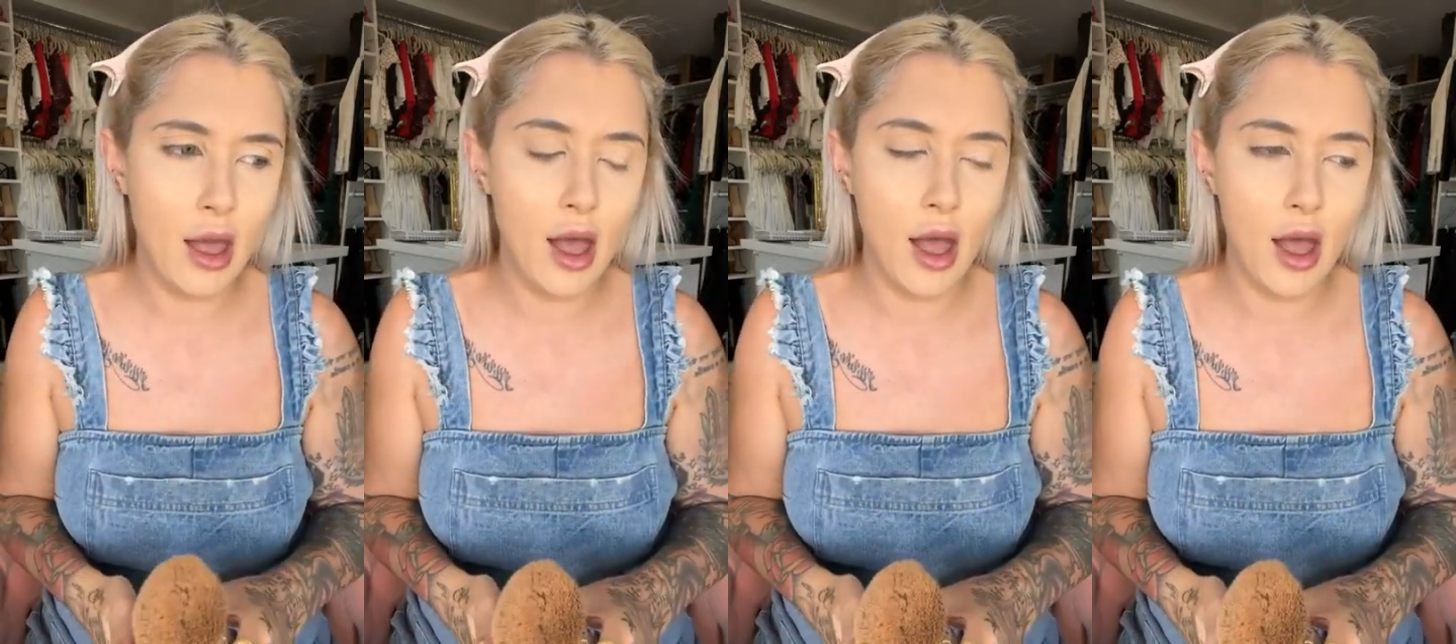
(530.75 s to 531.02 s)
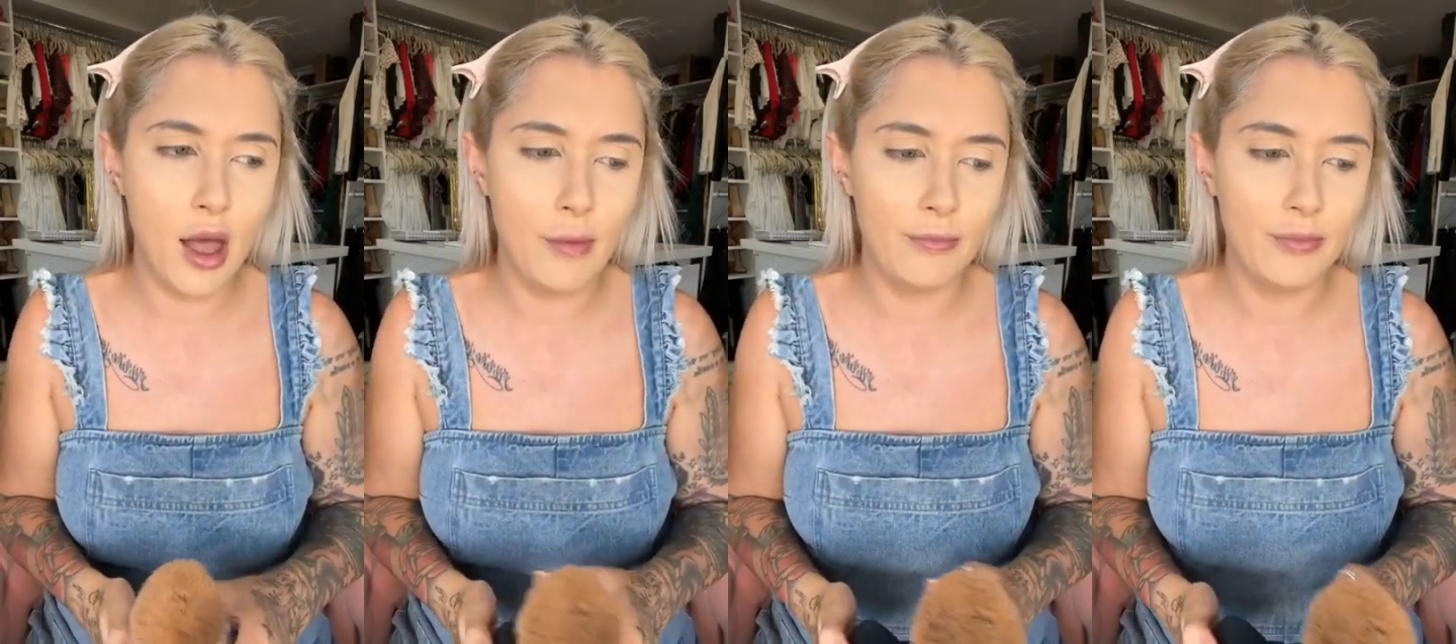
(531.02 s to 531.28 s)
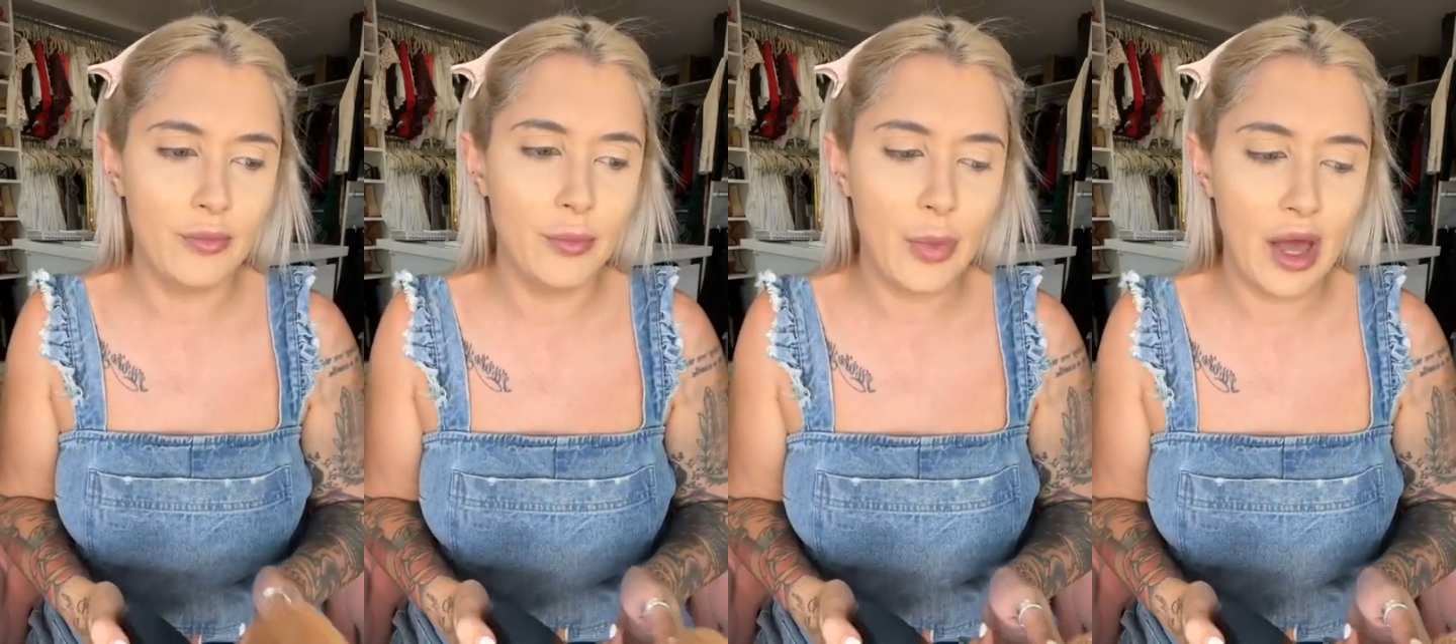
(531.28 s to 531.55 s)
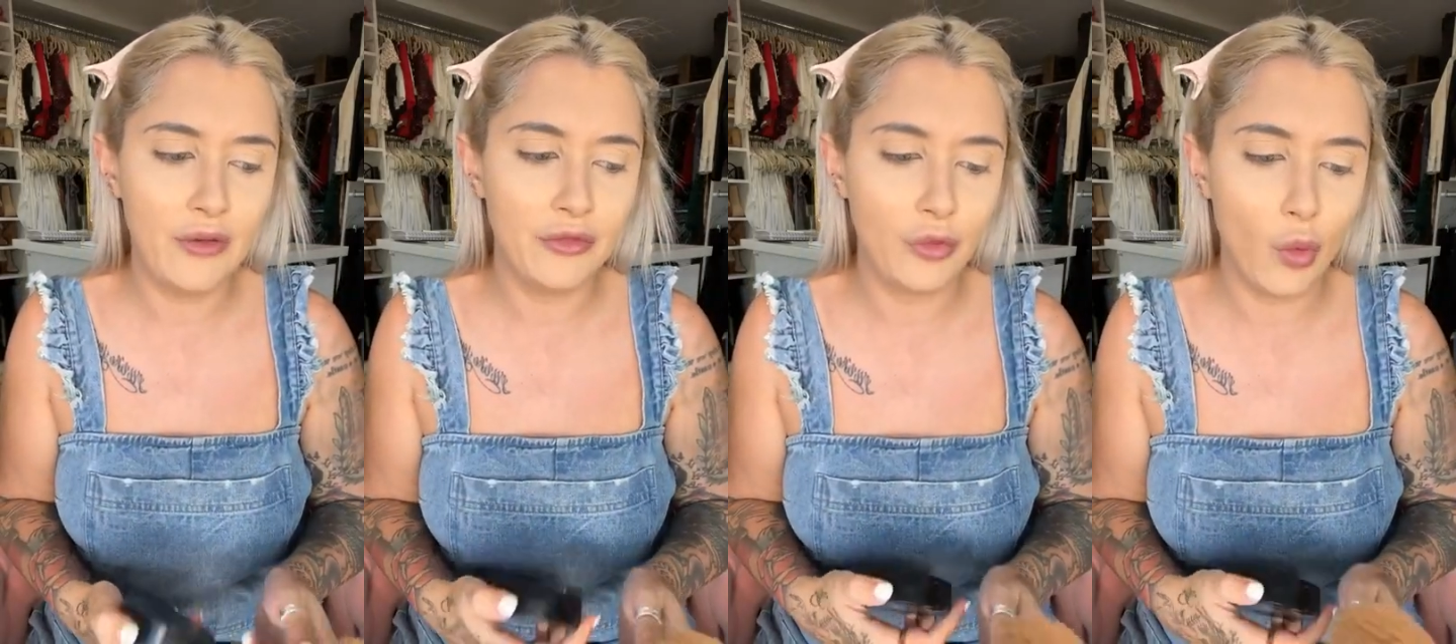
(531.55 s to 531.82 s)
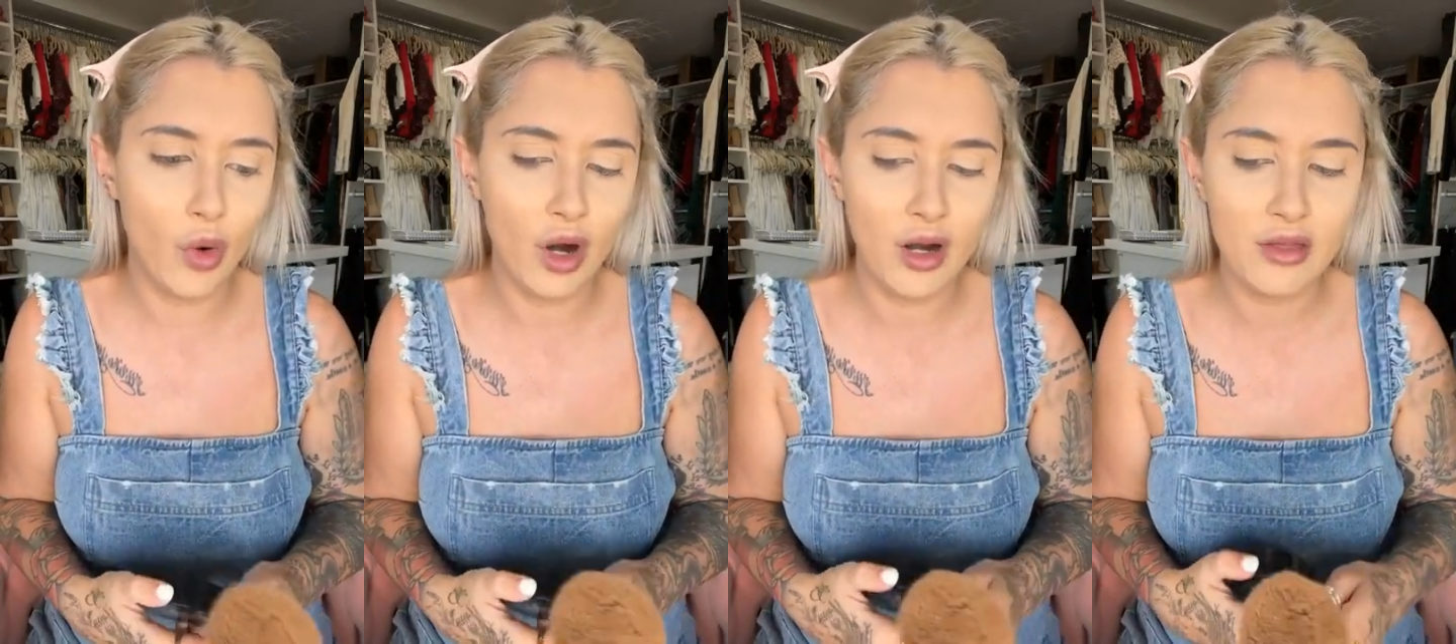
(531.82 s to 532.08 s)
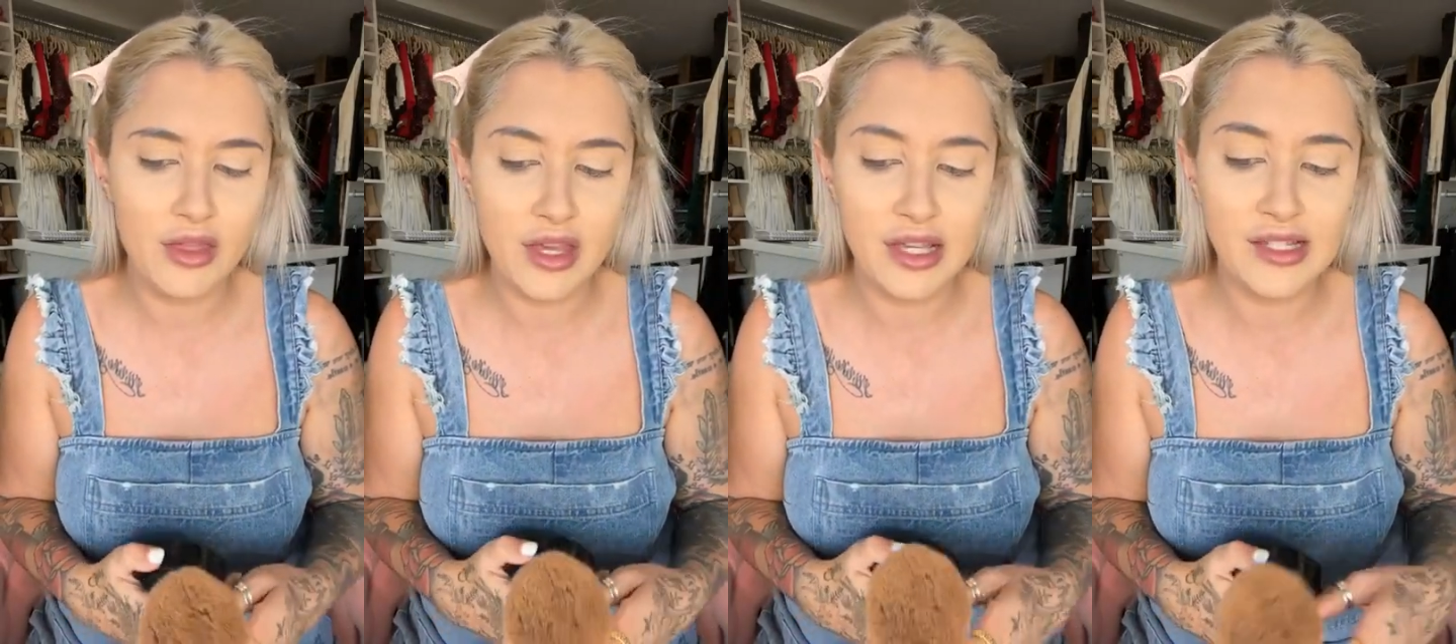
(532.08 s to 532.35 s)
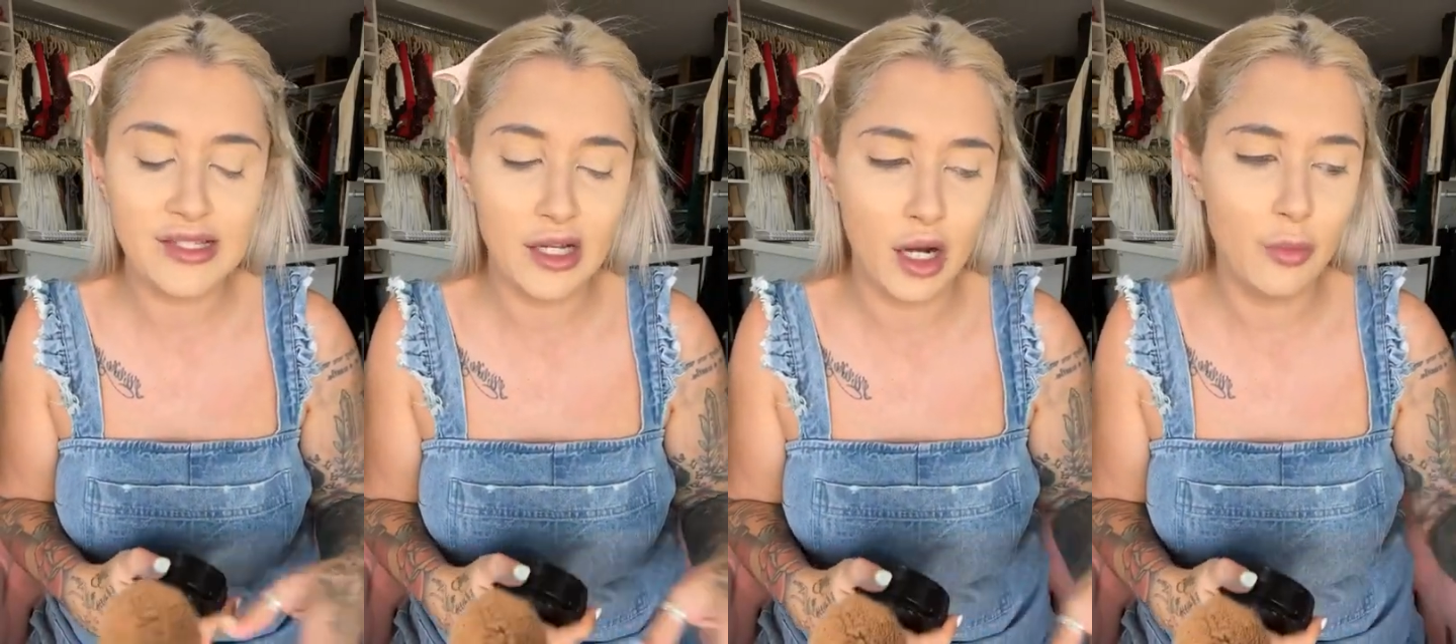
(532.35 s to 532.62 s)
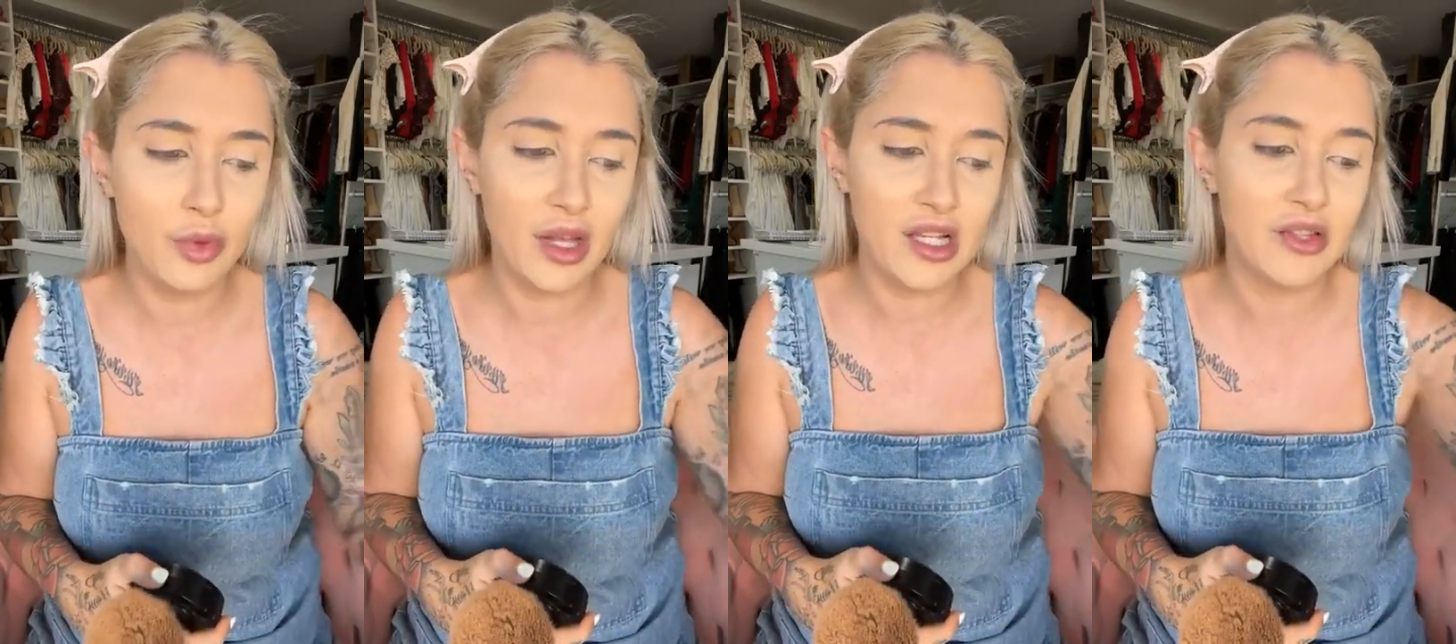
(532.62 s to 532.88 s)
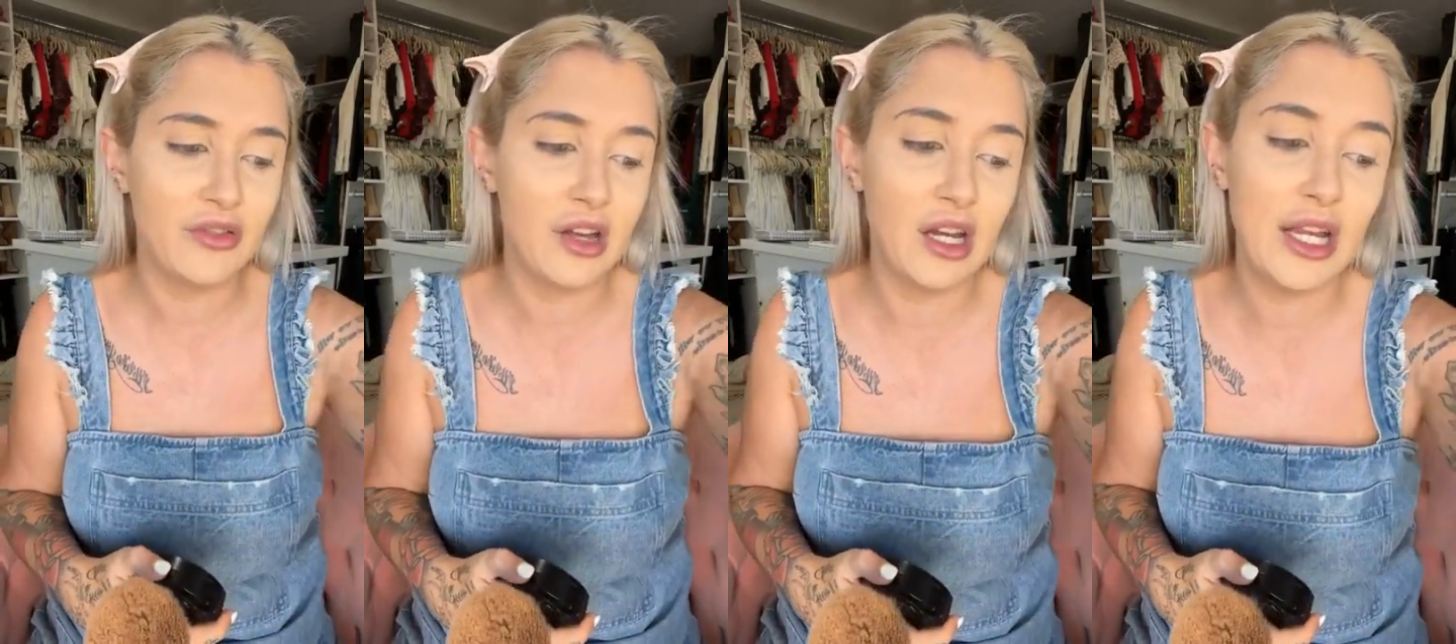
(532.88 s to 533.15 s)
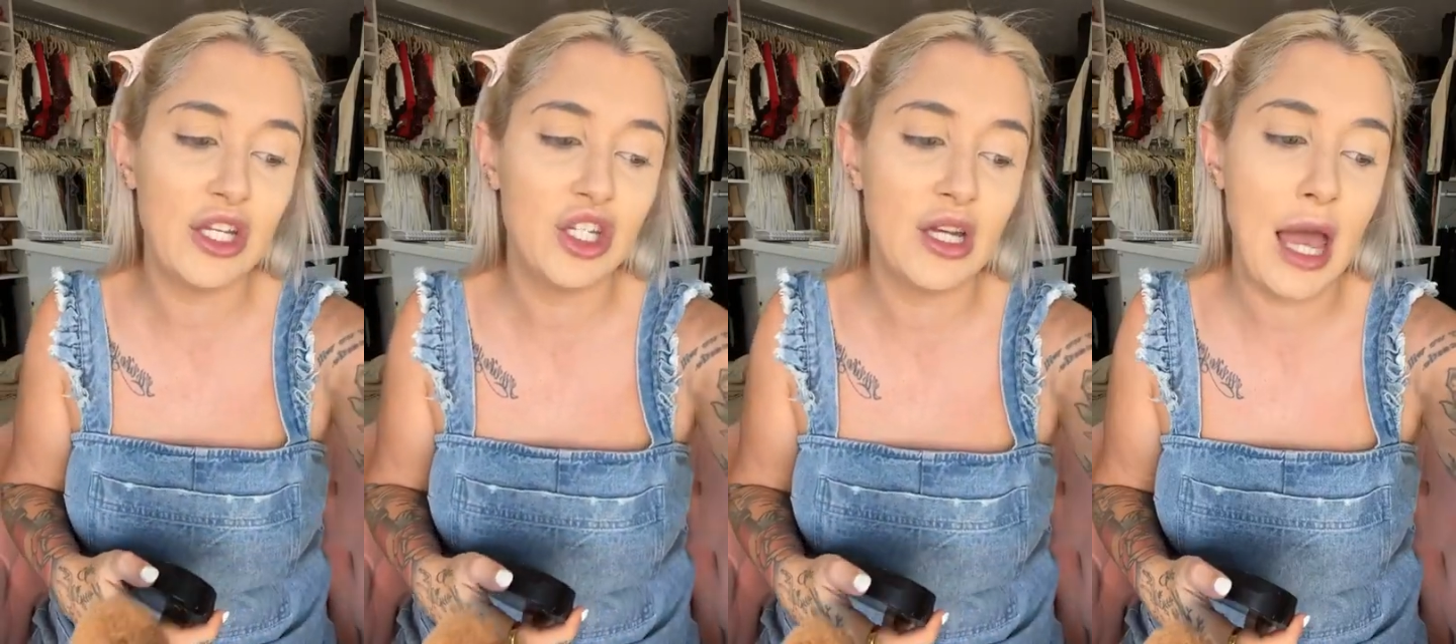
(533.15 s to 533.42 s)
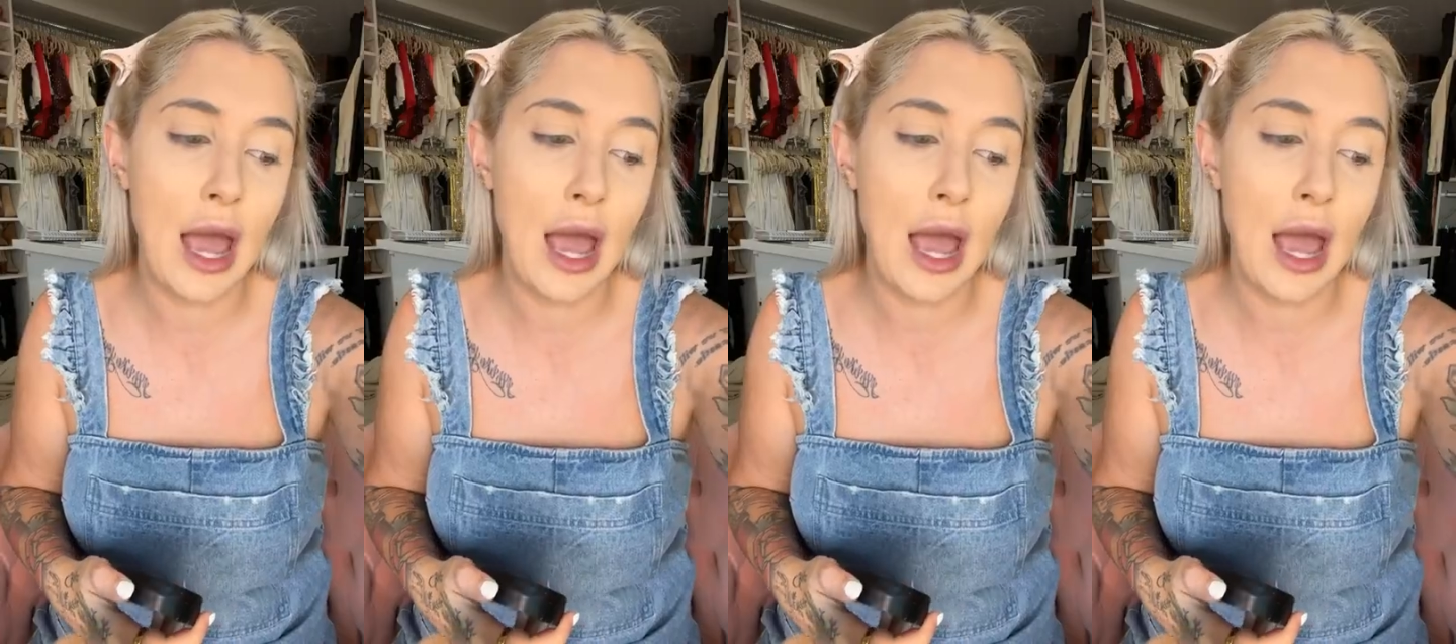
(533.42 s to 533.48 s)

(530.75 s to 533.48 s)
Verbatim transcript: Um, but for the Serum Plus foundation,